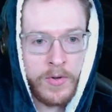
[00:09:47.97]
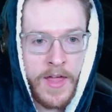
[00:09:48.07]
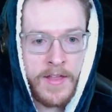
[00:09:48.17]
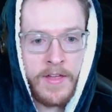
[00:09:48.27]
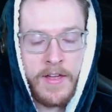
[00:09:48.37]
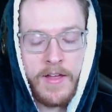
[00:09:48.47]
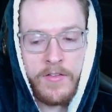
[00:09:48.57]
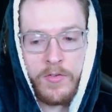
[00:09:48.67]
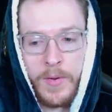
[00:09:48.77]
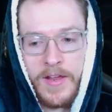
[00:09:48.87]
like,
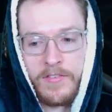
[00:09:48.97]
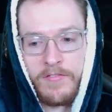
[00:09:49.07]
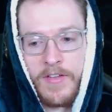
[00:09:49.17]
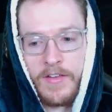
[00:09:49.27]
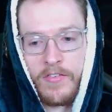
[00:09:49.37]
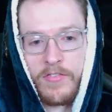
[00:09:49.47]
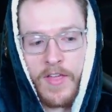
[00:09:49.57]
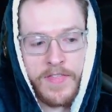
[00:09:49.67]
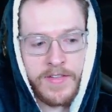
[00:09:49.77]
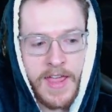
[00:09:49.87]
tweaks and things. This is
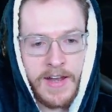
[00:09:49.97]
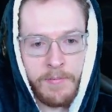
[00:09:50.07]
like the daily